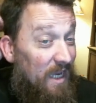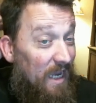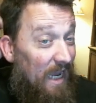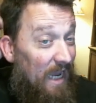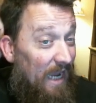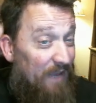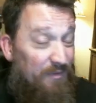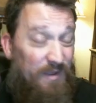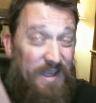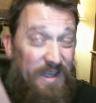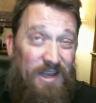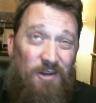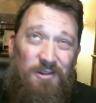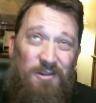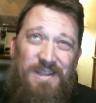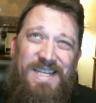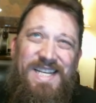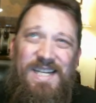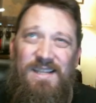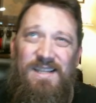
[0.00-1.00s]
I think I only
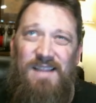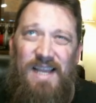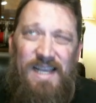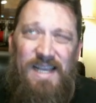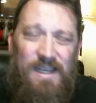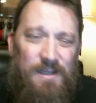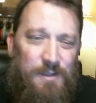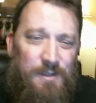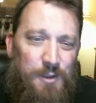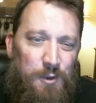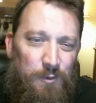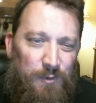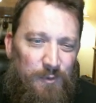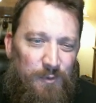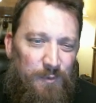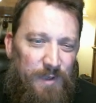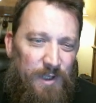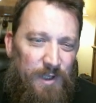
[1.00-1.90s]
needed like a 2 or 3 on the